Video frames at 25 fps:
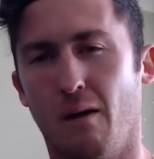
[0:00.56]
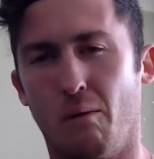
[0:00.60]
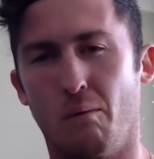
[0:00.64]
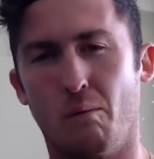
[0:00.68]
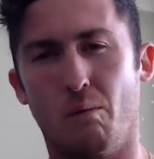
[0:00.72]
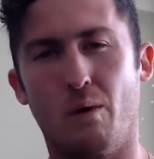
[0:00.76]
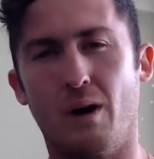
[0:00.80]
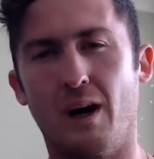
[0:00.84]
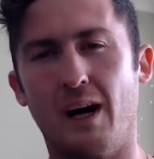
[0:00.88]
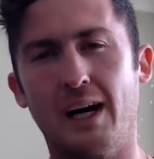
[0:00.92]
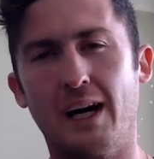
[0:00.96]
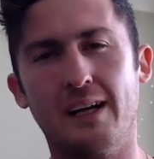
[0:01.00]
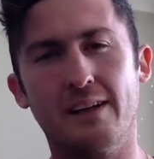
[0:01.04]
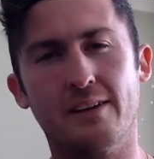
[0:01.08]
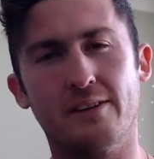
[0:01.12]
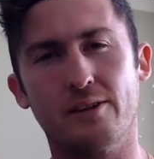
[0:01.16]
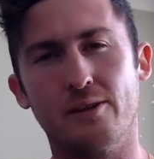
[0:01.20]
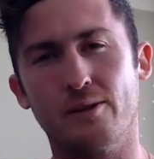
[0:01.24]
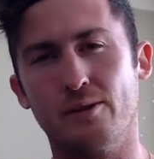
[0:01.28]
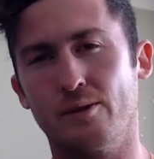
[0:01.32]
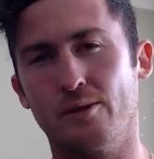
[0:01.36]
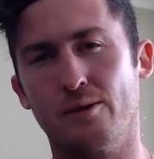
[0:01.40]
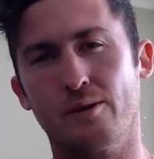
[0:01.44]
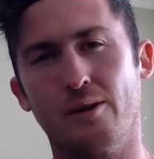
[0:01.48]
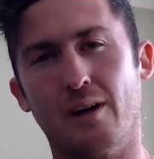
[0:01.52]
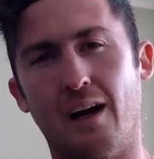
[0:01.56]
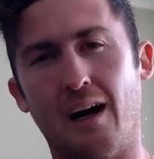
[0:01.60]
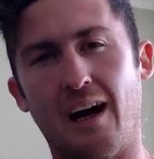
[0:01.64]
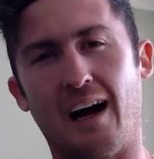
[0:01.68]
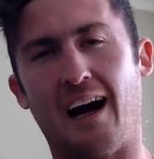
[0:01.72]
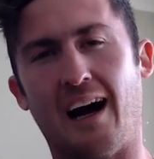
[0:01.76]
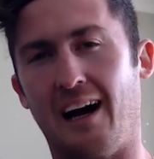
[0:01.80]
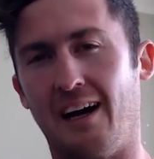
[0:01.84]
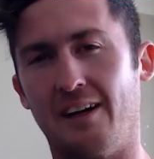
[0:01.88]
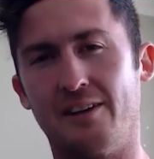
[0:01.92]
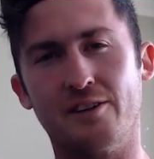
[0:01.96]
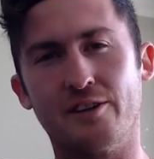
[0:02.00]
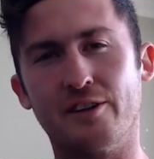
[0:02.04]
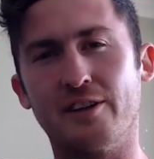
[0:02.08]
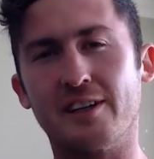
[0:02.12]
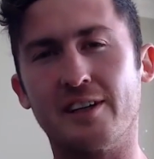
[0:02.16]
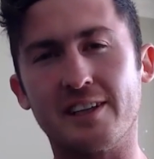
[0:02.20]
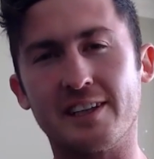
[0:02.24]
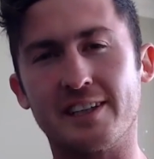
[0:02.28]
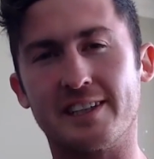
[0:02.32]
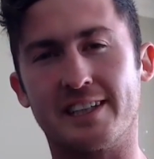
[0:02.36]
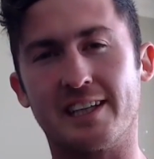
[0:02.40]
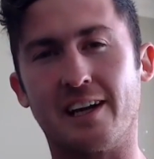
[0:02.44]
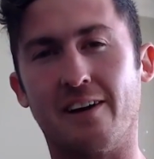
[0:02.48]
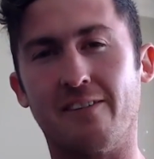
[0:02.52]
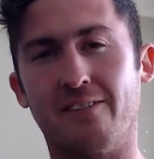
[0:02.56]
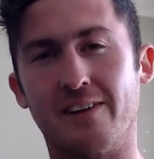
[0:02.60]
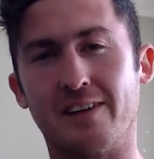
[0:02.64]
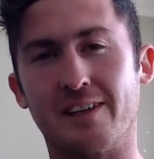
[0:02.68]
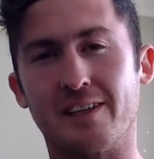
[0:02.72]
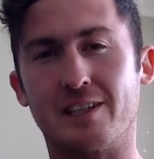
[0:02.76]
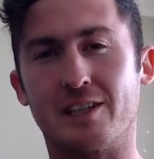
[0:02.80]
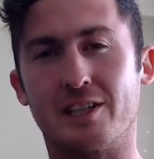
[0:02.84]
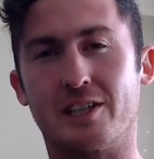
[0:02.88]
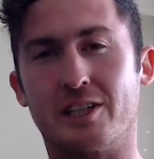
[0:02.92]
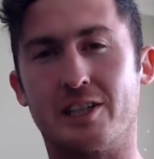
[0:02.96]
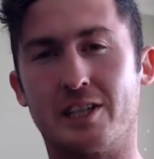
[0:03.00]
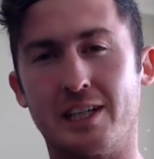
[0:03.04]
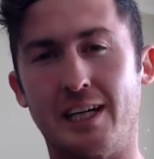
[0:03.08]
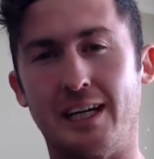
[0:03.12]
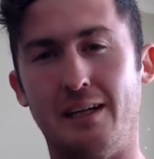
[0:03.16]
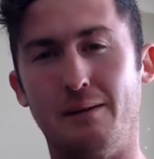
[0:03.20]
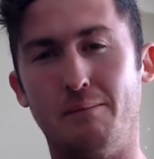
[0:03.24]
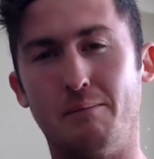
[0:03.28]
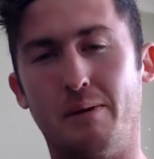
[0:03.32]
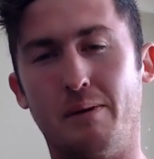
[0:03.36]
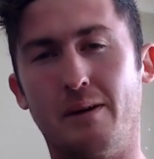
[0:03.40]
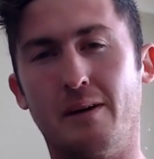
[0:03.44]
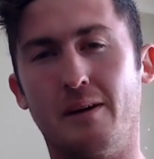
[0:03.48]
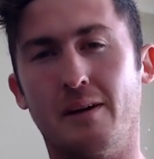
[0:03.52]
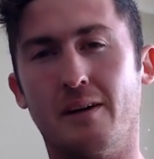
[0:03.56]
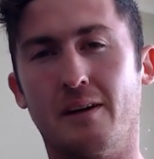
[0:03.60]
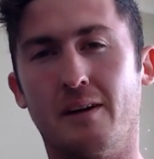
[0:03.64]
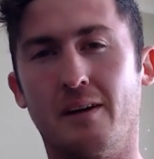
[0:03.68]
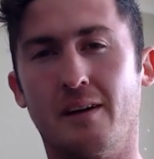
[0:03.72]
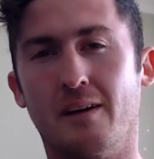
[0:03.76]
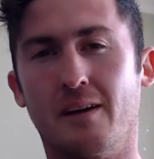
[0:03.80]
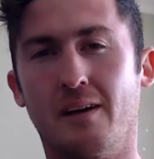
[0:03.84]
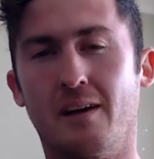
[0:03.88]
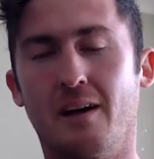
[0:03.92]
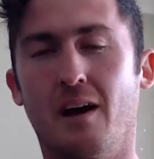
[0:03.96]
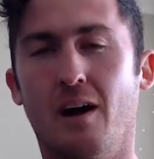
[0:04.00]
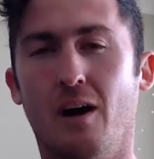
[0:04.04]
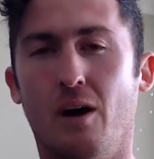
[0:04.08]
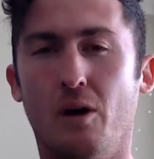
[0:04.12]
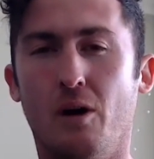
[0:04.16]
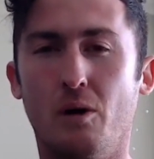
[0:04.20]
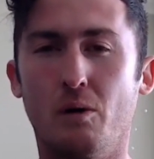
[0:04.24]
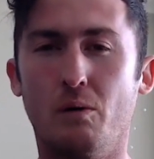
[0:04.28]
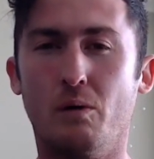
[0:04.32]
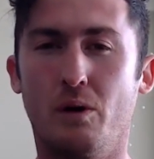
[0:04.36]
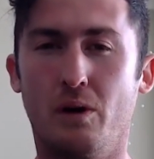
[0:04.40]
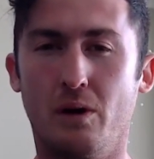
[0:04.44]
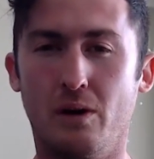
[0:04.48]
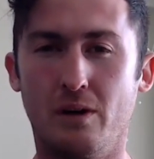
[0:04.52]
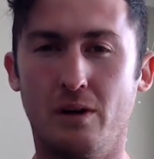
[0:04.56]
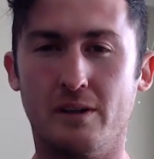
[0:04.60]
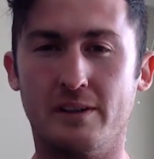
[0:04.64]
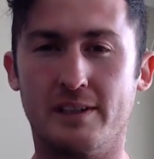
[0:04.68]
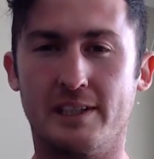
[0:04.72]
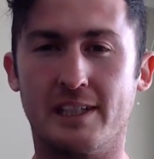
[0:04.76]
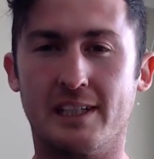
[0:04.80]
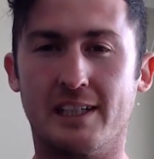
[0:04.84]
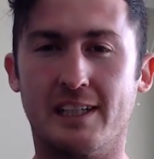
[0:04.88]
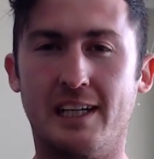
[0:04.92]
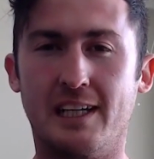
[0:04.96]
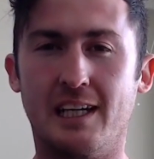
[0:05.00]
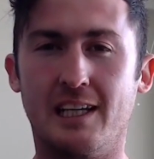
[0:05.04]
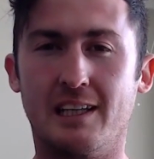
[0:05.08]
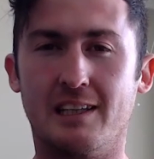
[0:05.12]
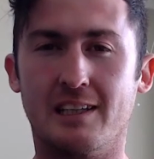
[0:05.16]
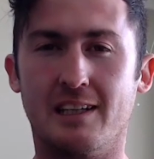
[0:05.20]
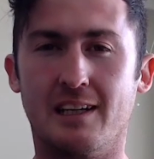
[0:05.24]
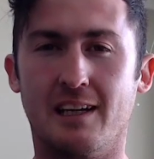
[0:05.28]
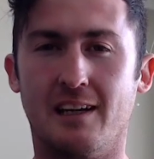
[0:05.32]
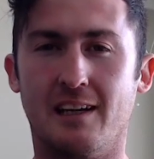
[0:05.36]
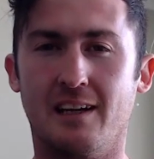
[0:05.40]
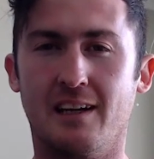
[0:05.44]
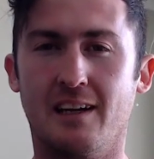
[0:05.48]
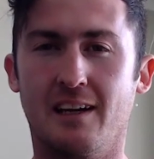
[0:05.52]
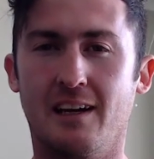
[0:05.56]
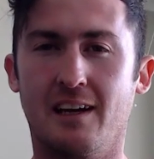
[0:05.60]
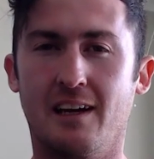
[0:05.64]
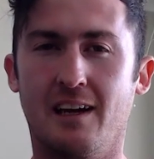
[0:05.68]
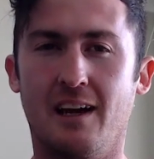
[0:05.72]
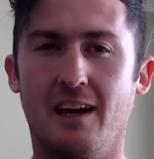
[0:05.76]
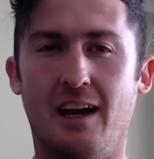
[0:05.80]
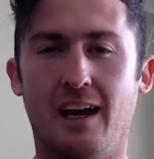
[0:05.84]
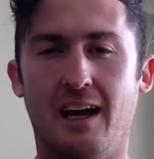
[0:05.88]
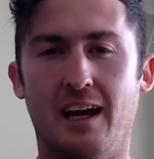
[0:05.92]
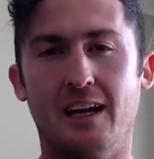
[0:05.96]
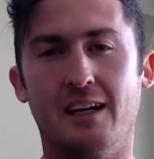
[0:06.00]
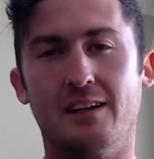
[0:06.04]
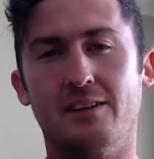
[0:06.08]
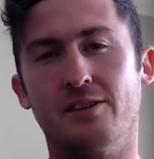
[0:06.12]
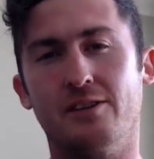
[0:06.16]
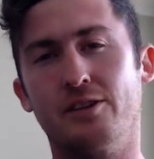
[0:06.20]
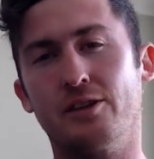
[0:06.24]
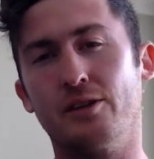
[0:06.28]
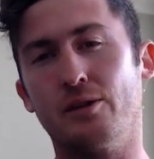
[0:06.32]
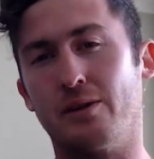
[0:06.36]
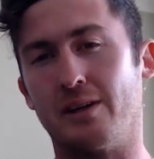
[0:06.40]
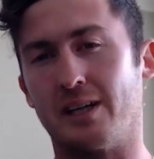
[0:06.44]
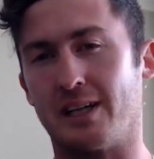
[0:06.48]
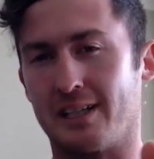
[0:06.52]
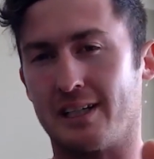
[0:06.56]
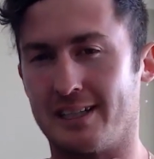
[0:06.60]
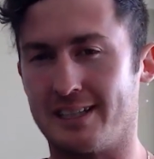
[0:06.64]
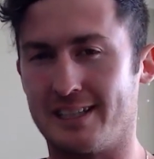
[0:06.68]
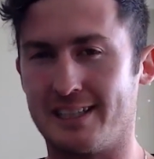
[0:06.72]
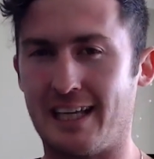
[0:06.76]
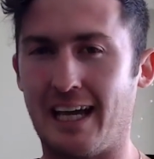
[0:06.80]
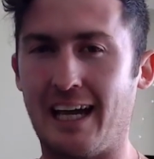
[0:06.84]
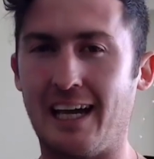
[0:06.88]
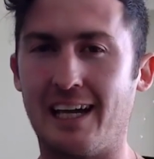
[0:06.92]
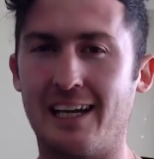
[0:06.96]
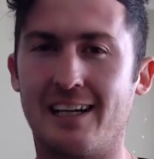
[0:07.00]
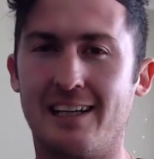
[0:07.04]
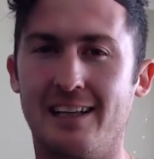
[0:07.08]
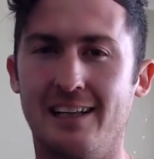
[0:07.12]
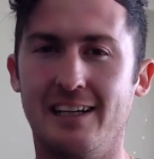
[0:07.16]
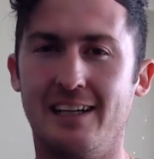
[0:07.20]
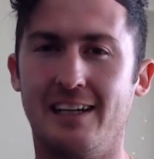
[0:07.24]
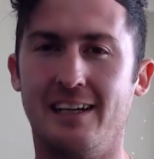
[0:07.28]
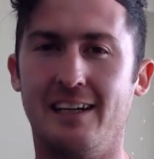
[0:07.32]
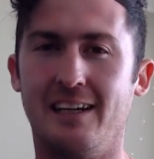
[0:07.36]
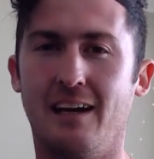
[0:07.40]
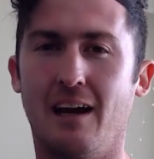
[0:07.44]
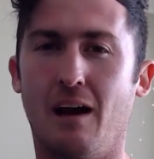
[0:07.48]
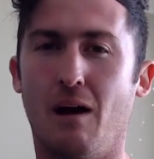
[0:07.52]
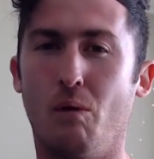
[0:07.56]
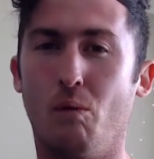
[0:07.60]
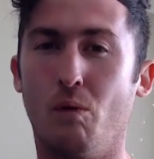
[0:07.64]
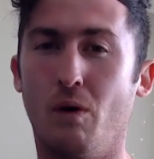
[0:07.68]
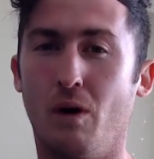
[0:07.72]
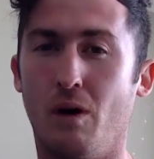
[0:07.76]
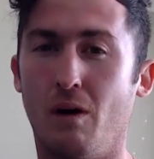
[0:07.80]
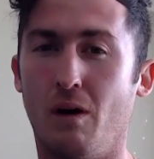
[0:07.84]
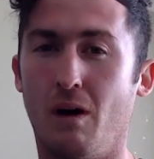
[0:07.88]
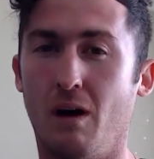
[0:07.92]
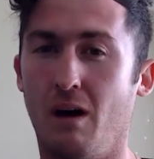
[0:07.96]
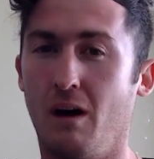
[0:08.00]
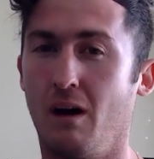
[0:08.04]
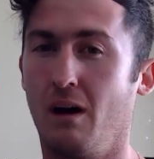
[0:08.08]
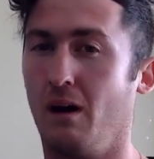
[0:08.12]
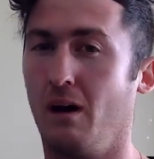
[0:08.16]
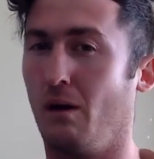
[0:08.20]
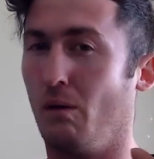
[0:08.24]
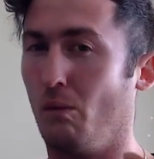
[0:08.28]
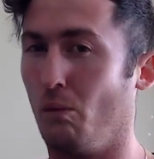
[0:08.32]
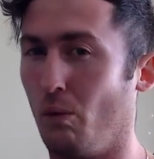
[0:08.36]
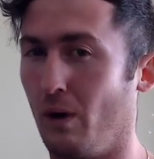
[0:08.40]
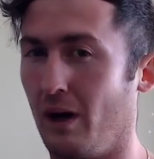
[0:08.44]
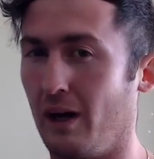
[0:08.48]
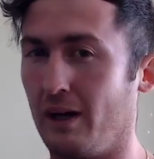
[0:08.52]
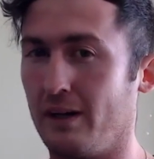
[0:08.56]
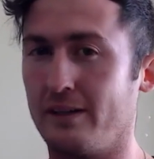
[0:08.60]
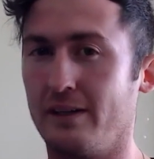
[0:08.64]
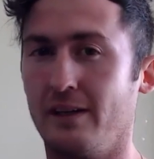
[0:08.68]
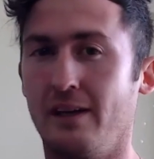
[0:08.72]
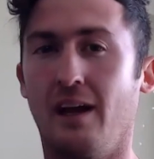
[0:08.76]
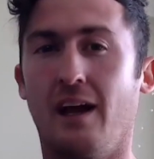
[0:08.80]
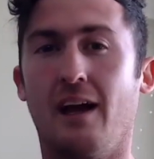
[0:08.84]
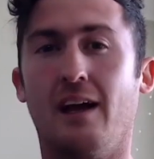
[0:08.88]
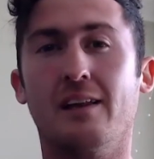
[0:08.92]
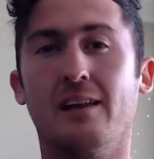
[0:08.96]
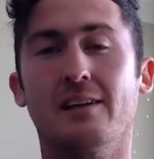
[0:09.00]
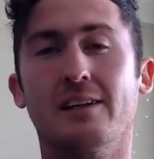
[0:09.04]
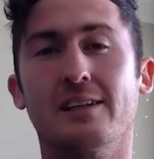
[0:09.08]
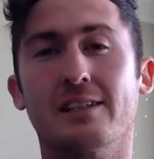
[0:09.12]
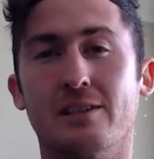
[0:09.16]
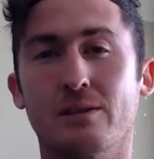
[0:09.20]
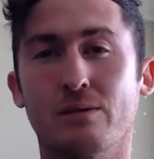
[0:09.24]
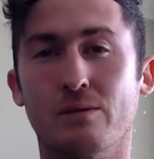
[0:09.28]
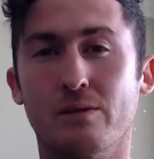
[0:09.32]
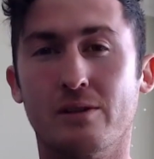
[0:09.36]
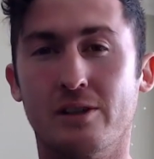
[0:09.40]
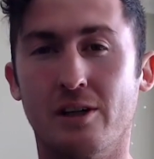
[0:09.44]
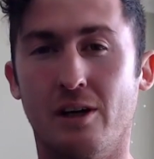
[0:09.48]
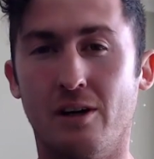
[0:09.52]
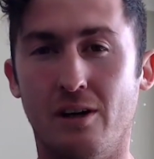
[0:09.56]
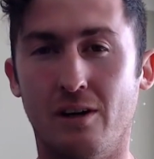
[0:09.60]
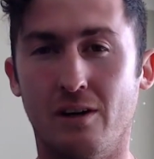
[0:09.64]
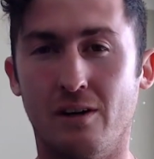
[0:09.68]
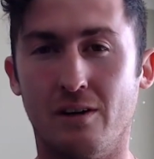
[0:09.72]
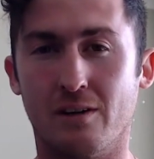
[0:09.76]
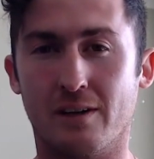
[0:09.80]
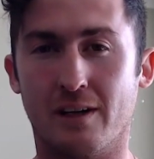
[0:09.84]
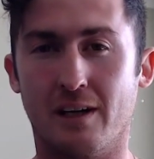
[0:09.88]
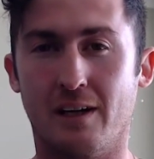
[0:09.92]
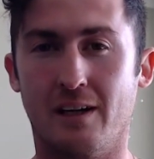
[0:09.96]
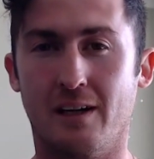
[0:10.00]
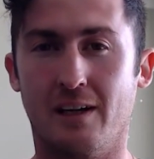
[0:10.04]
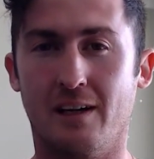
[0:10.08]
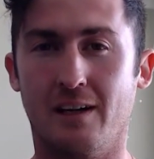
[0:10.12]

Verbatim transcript: Why do 100 and something sheep all herd together and do exactly what one little dog